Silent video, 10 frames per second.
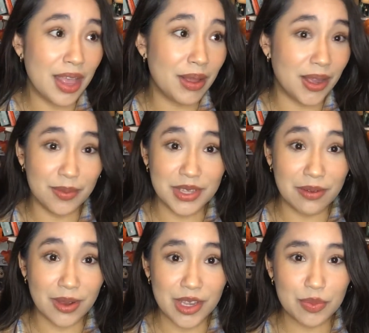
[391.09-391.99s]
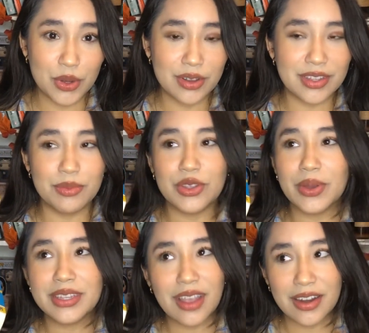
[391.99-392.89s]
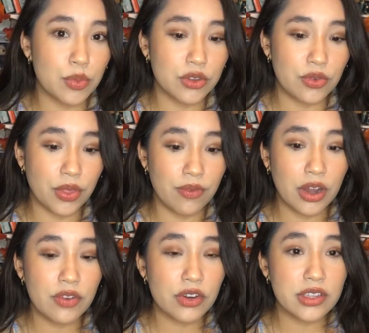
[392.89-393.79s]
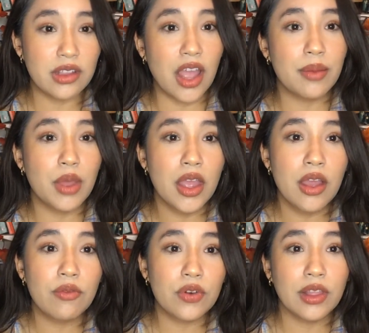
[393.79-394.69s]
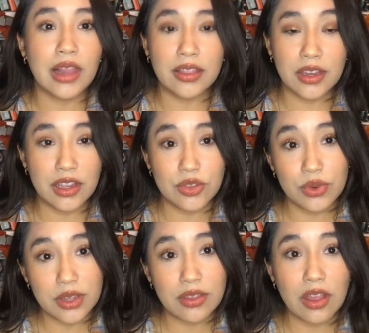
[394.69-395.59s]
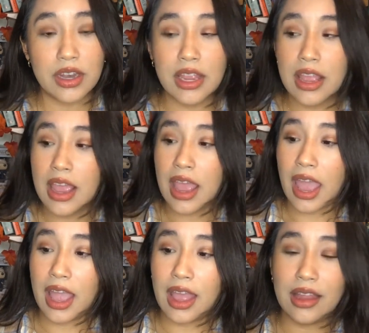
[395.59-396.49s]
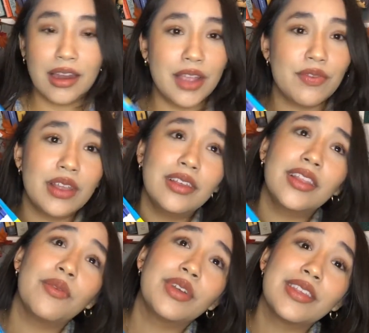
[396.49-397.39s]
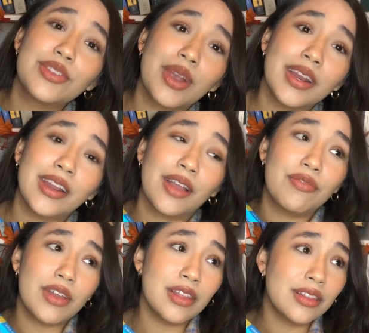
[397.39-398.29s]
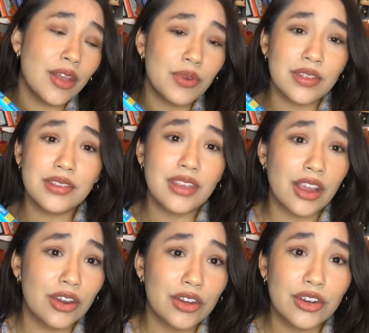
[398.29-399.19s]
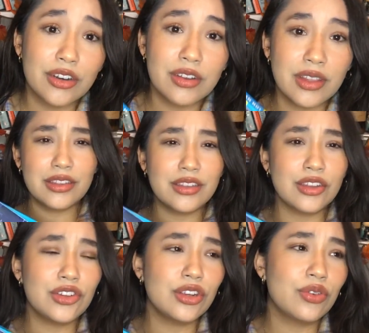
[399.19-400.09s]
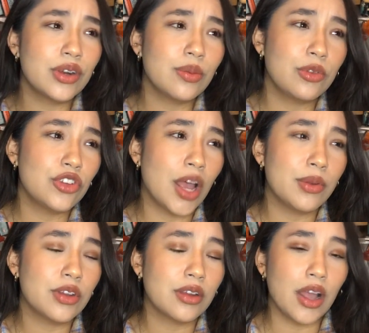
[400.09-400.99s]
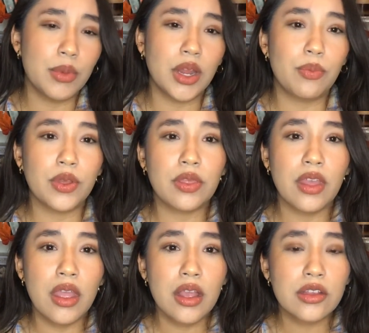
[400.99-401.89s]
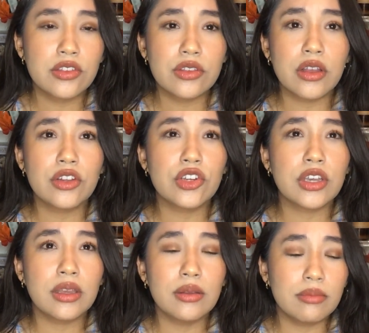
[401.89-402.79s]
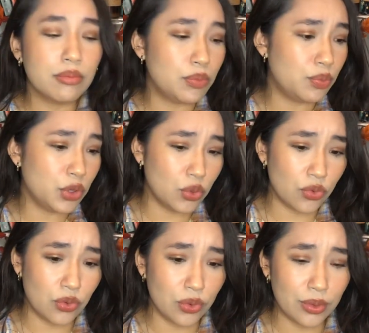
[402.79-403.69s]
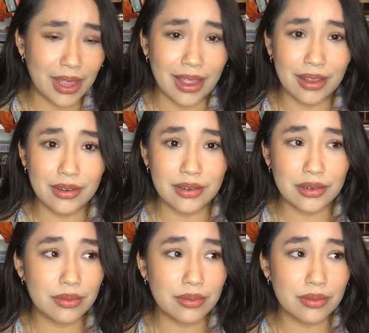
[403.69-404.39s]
Adam Silvera's books. I'm so excited. It's for the very first time for the Latinx Readathon, and I fell in love with his writing. I fell in love with his characters. I did such an incredible job at coming up with such beautiful and